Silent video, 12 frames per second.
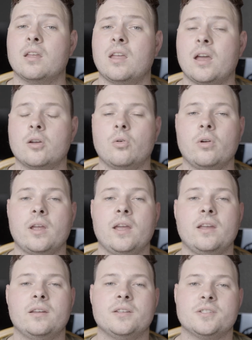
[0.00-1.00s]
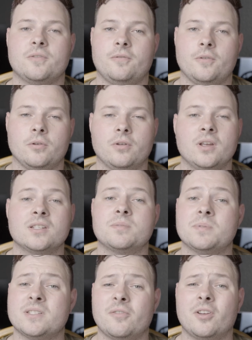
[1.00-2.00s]
Category 8 is food,
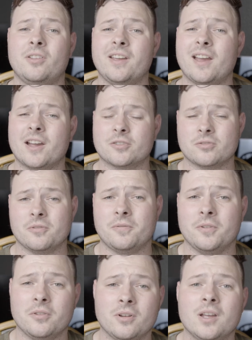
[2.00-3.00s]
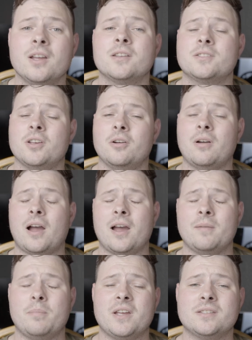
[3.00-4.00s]
specifically extra food. So I
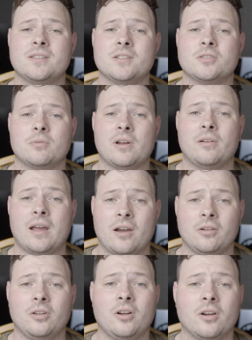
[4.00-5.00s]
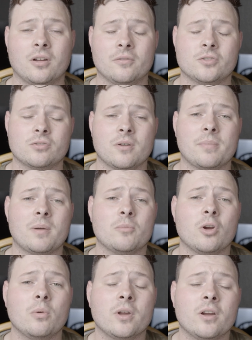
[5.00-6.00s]
base this around how long of a trip I'm
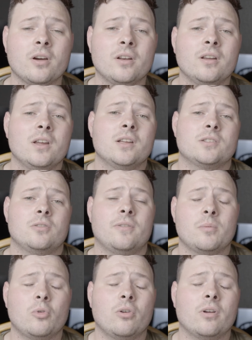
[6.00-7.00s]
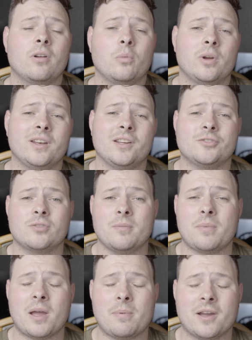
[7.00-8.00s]
going on. So if I'm going on a 1-day trip,
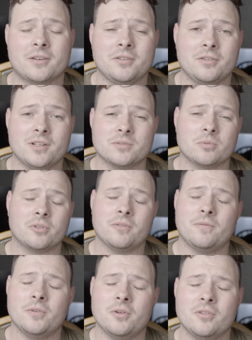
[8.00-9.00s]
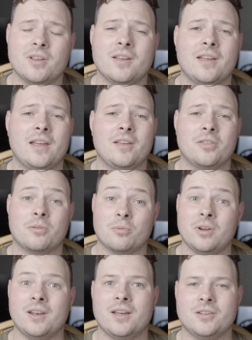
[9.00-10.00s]
I pack 2 days worth of food. A
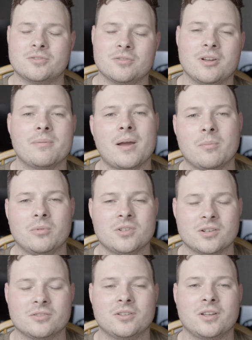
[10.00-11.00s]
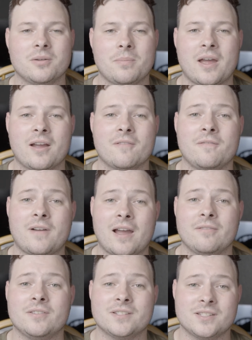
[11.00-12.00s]
3-day trip, I'm generally going to pack
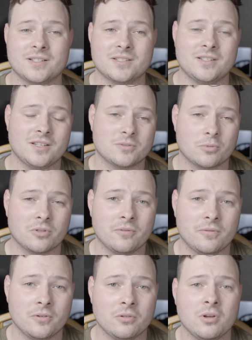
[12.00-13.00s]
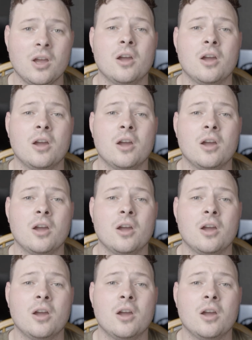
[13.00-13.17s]
5 to 6 days worth of food.